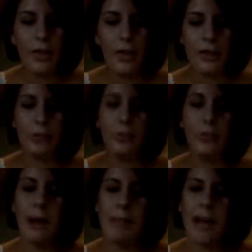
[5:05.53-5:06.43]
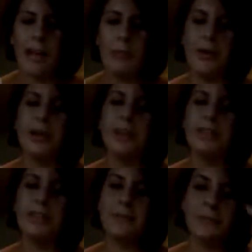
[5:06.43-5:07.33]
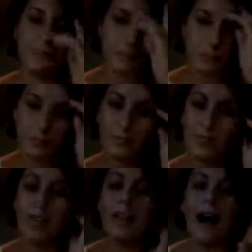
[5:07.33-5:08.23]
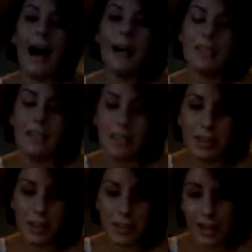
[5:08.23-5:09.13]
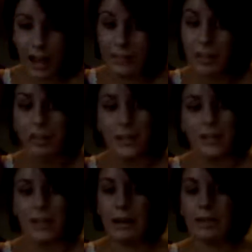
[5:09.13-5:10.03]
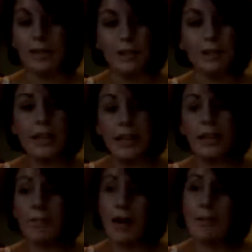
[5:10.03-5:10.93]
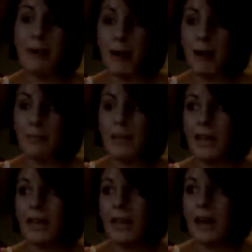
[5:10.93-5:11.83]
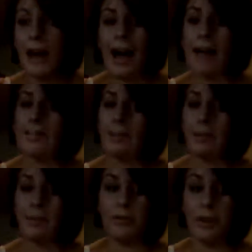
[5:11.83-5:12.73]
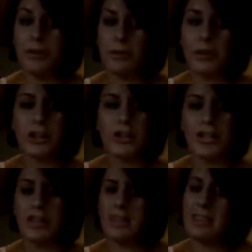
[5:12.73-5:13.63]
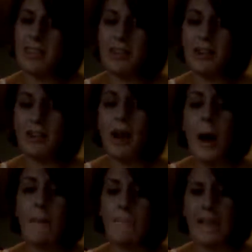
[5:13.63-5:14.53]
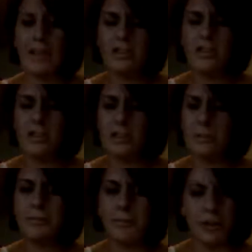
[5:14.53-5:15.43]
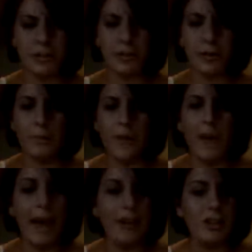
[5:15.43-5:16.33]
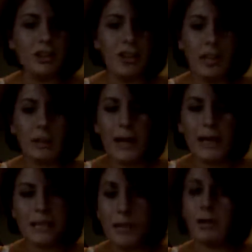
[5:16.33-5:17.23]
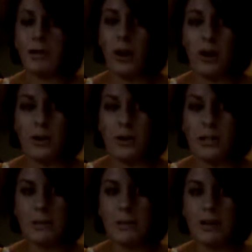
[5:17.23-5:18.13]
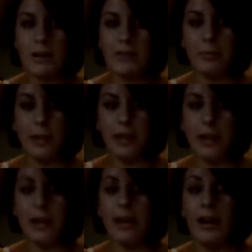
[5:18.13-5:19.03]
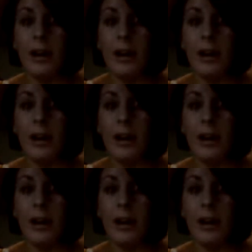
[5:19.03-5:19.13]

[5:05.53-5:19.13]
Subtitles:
this blew my mind because I've done theater since I was a little kid. My mom has done professional work. She's a theater major. She's a professional. And she raised me with all the principles of being,